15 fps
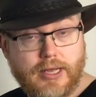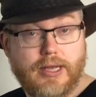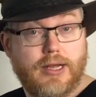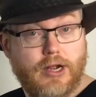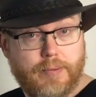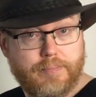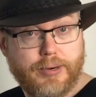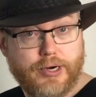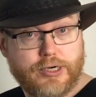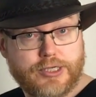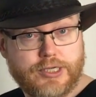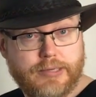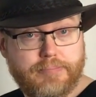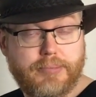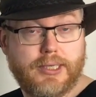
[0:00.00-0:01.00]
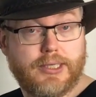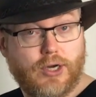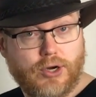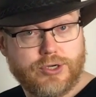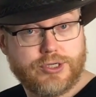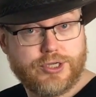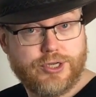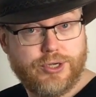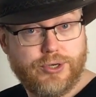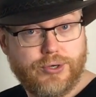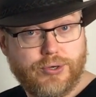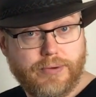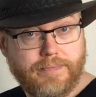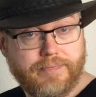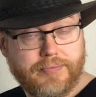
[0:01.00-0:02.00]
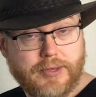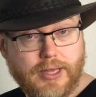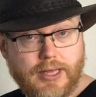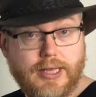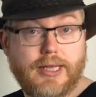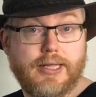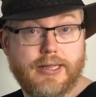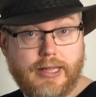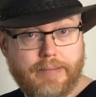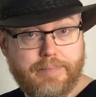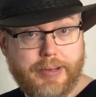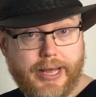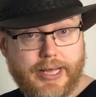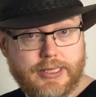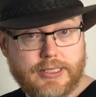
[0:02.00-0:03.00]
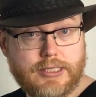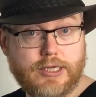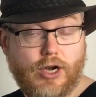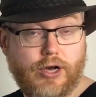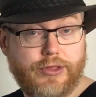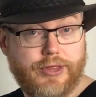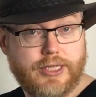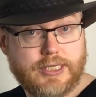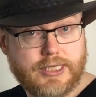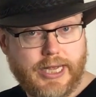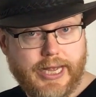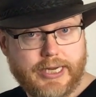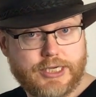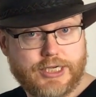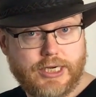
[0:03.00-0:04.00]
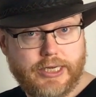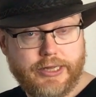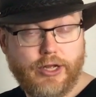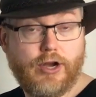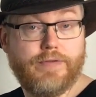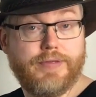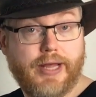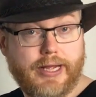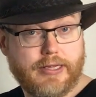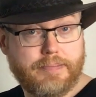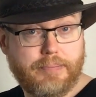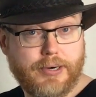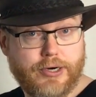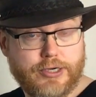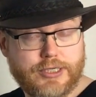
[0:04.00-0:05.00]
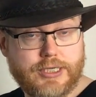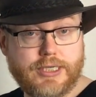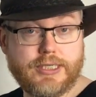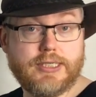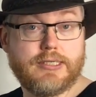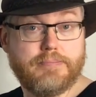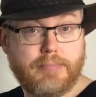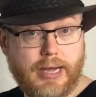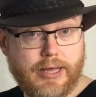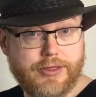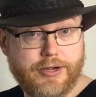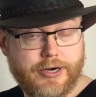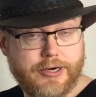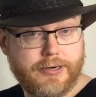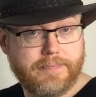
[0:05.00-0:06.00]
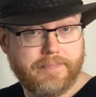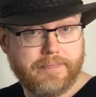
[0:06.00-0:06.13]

a person belongs to depends on the section of that person's mother.